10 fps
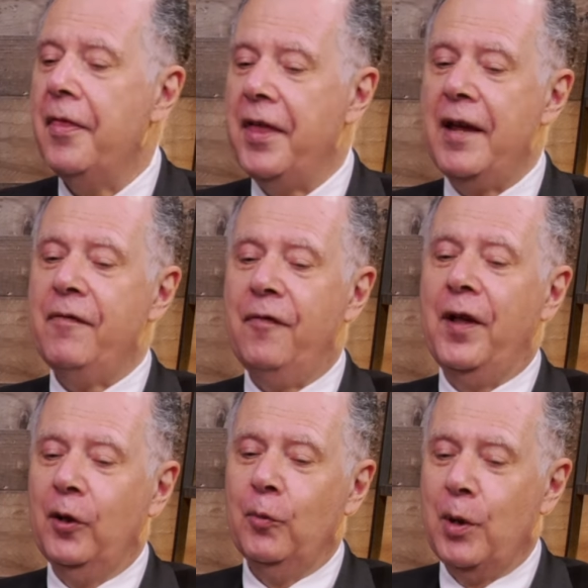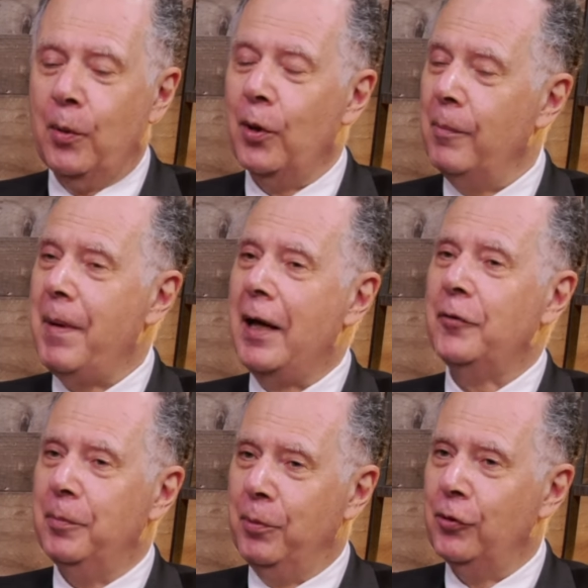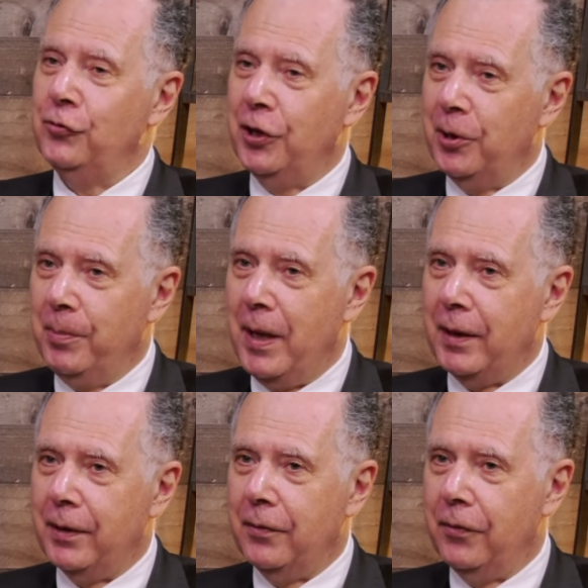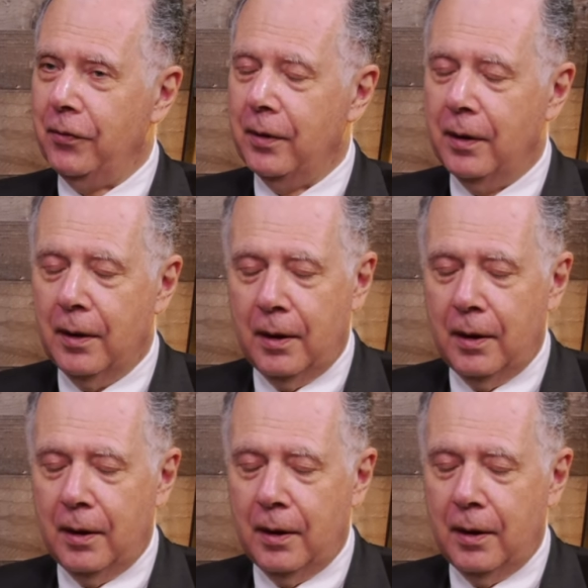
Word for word: they felt we were about to push independence,